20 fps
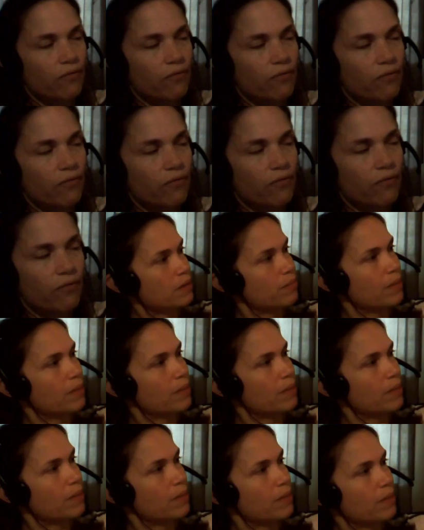we can
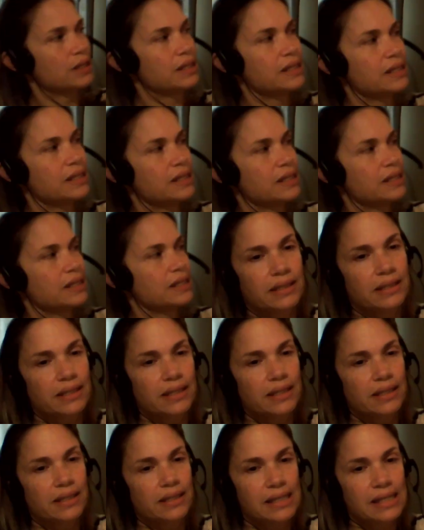imagine this
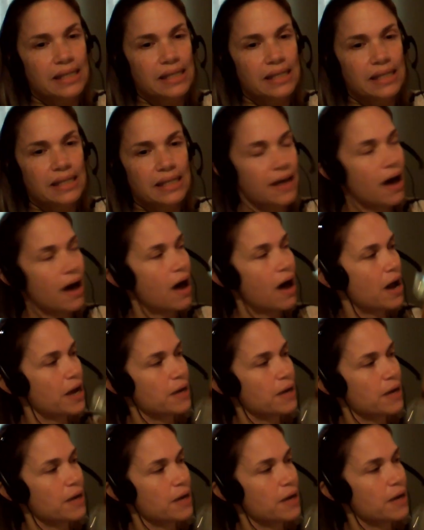is
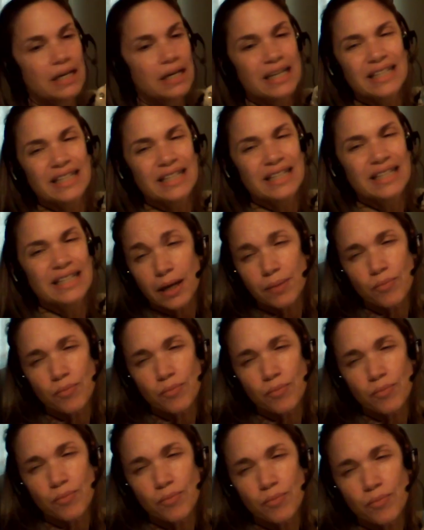time. Time
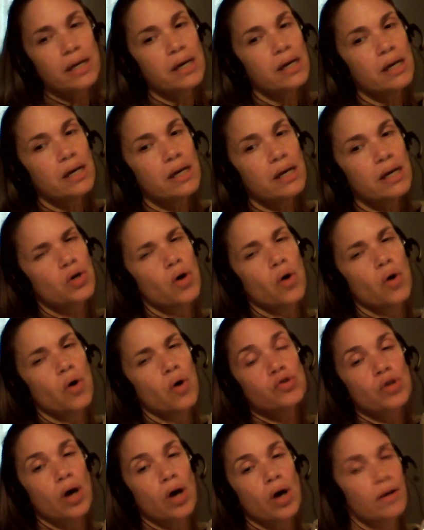really
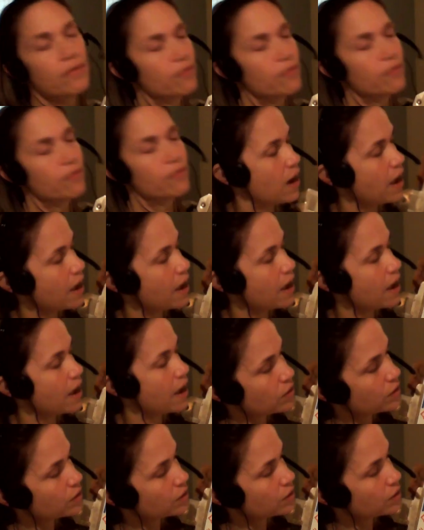goes on
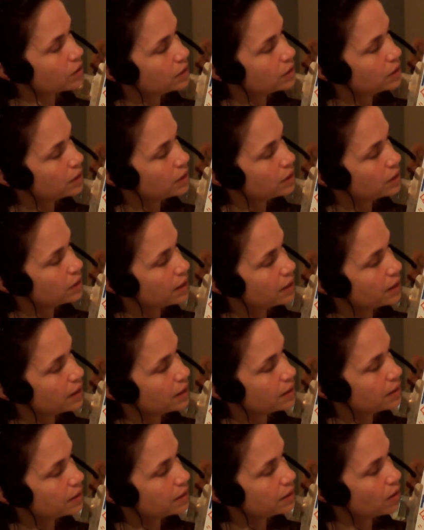forever.
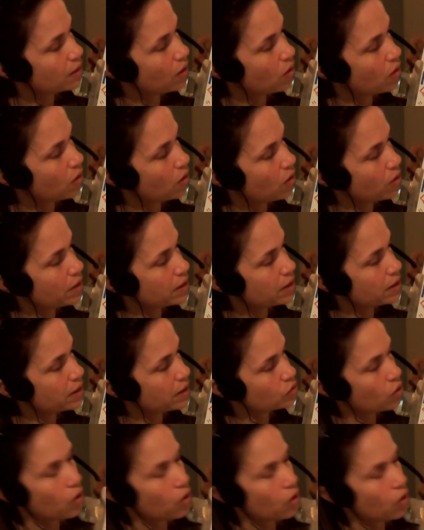It is
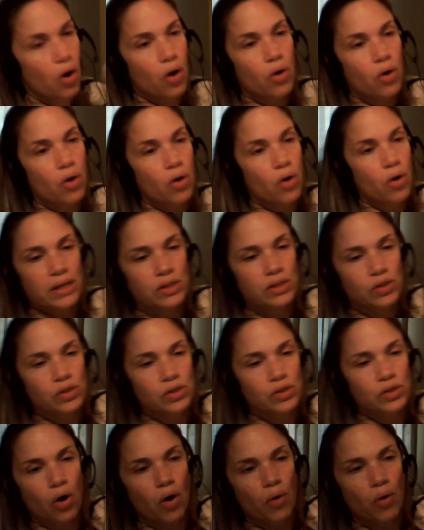always
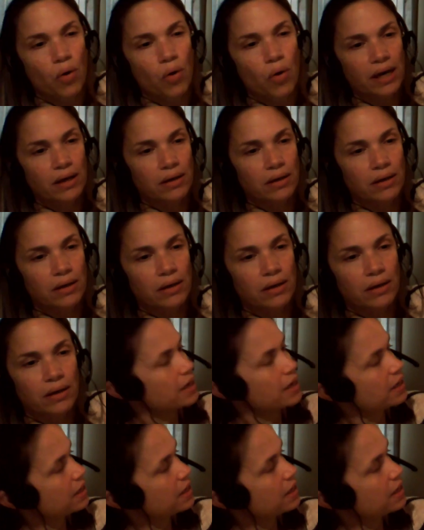going.
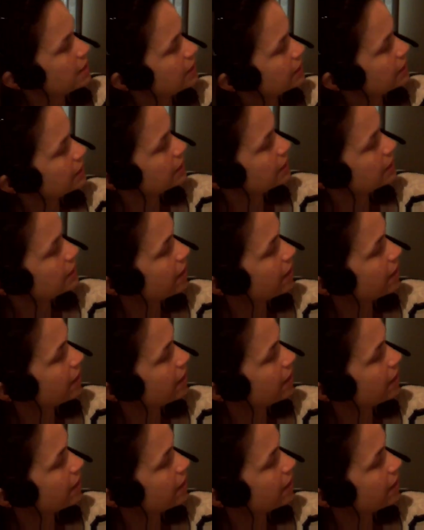It is like